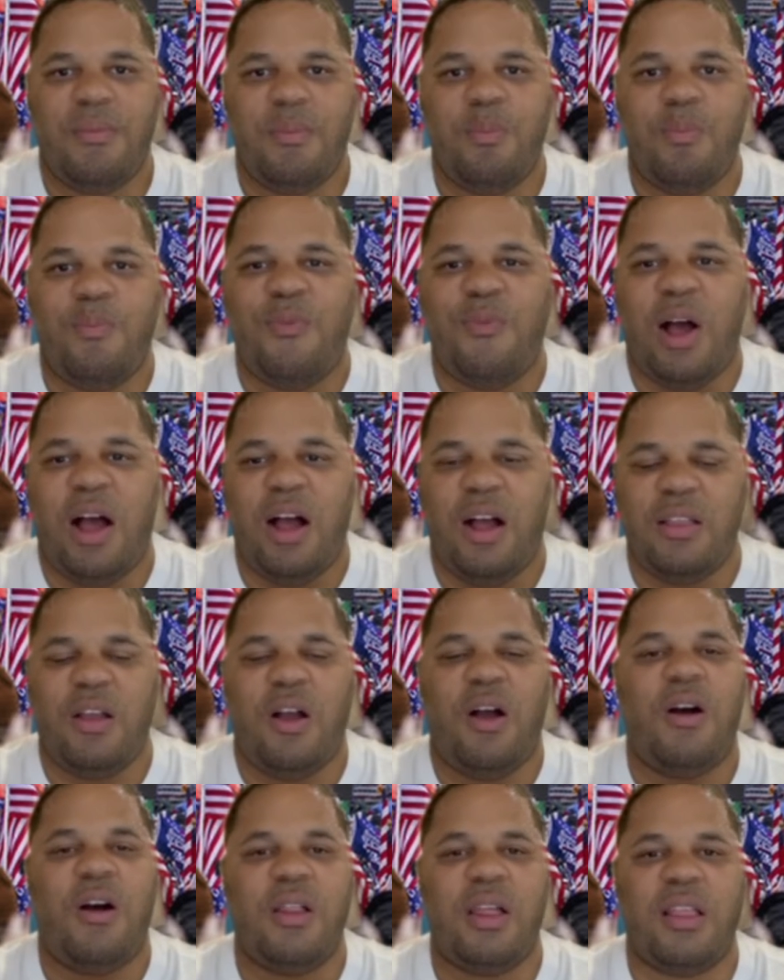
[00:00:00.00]
on
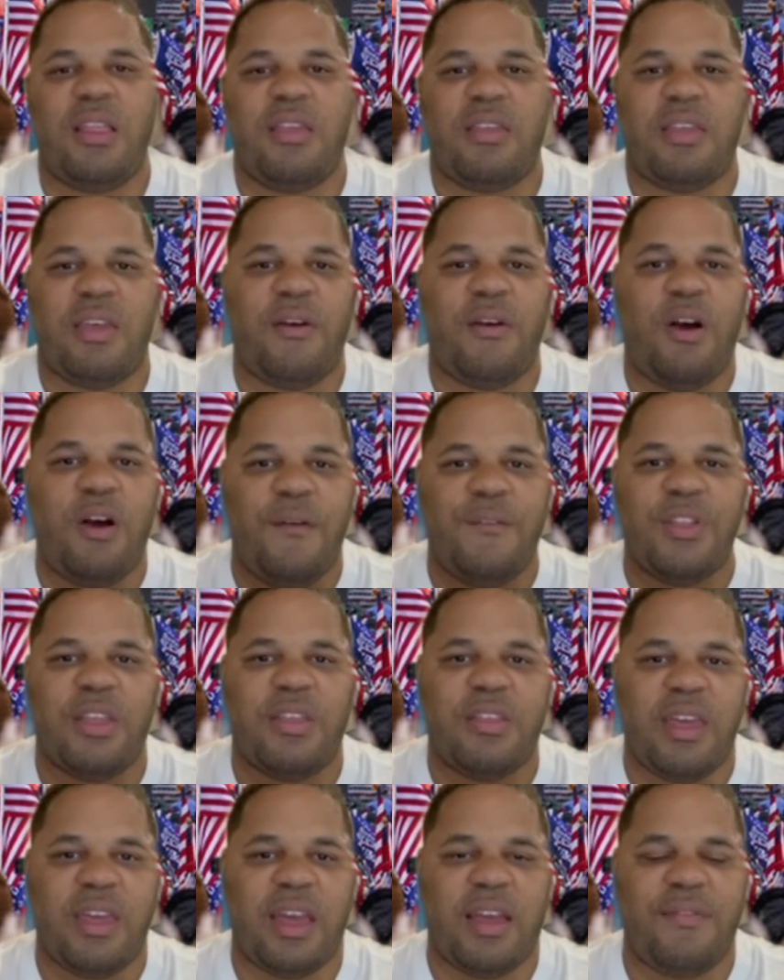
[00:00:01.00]
all, on the, all for the
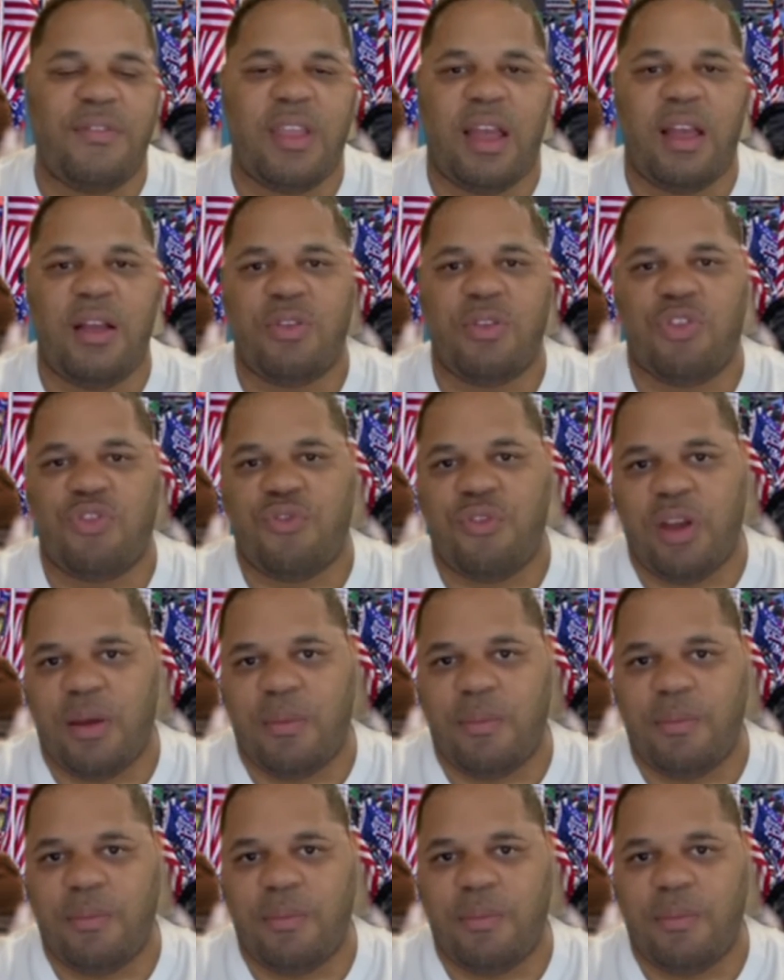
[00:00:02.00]
sake of Donald Trump.